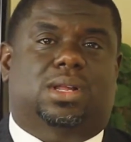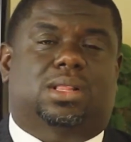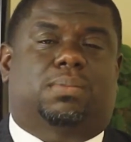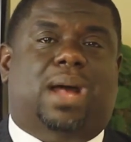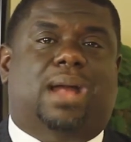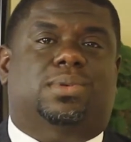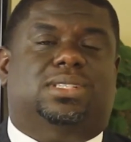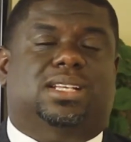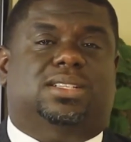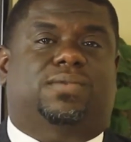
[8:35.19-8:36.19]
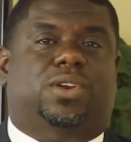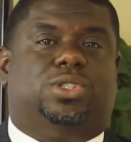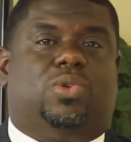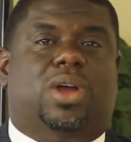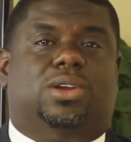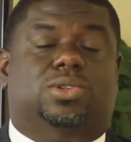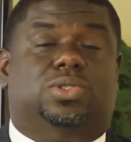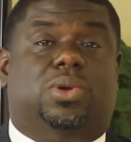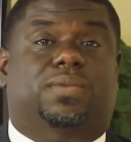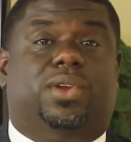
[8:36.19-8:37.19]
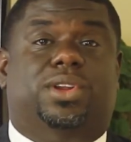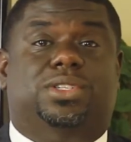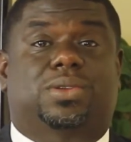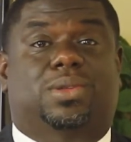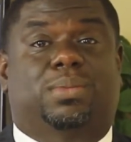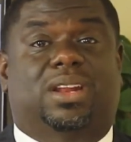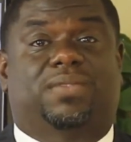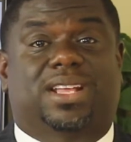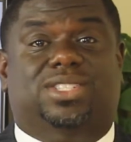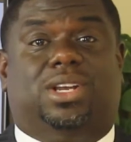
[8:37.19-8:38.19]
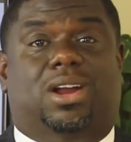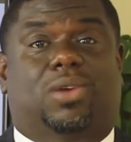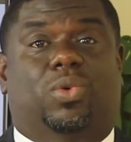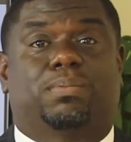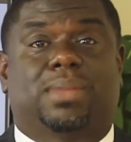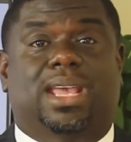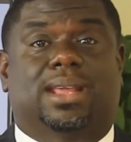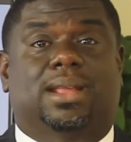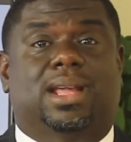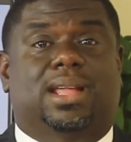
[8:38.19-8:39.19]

The Bible says in 1 Chronicles 12:32, the men of Issachar were men